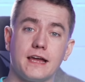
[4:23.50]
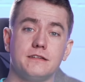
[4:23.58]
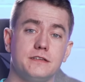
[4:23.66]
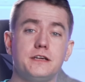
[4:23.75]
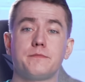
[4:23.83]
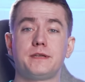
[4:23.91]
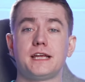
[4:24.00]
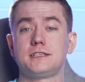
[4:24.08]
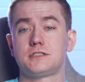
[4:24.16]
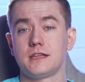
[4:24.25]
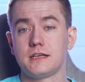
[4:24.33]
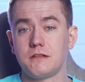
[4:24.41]
And you could
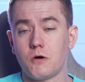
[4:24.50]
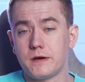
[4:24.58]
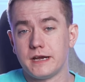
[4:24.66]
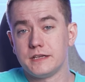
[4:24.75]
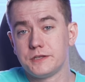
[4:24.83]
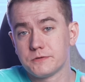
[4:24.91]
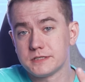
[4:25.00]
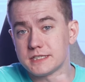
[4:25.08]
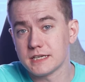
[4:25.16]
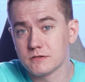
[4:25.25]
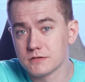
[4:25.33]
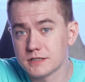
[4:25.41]
potentially load it into a
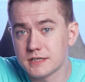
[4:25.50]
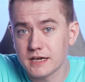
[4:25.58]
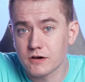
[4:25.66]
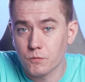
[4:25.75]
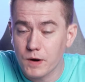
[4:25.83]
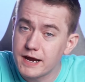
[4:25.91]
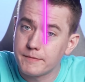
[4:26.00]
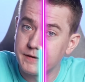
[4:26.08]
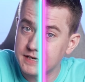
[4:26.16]
single stick of RAM